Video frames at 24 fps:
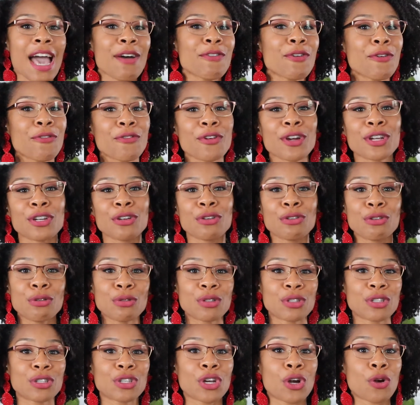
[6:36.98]
I have a friend who
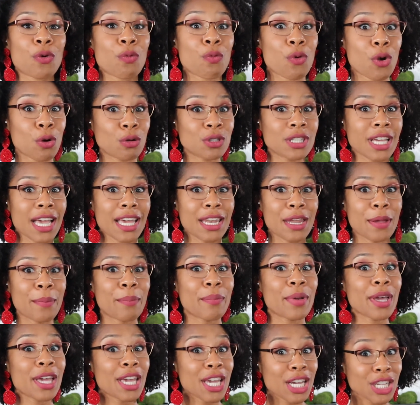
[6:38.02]
uses her rotating
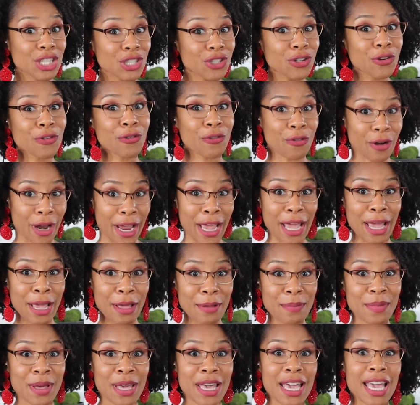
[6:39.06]
picture
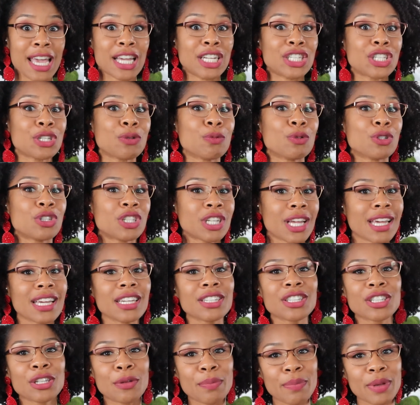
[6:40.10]
frame, and she will
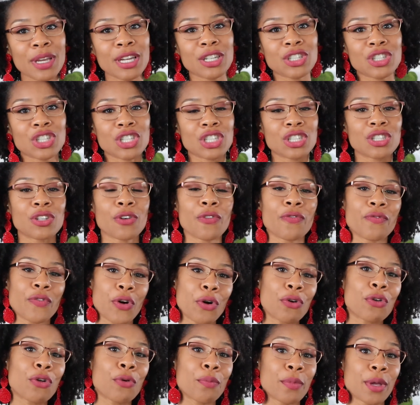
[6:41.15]
change the pictures to
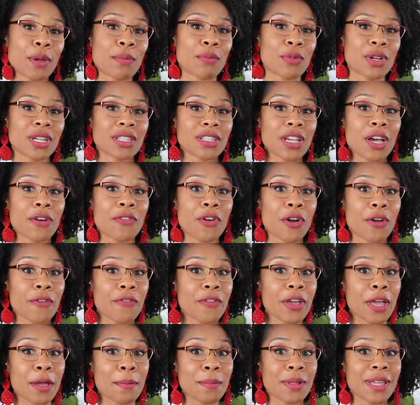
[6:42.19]
photo memories of her
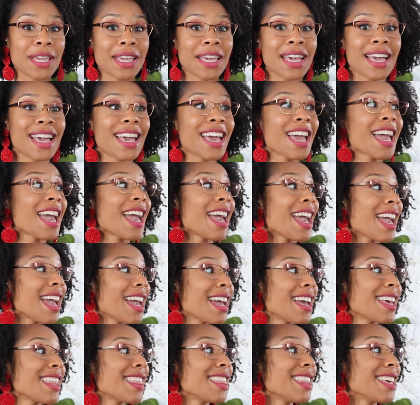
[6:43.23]
family
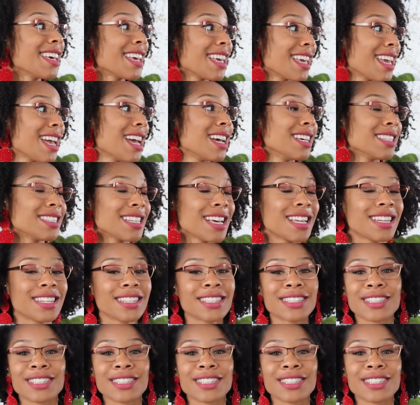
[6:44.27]
and the guests. That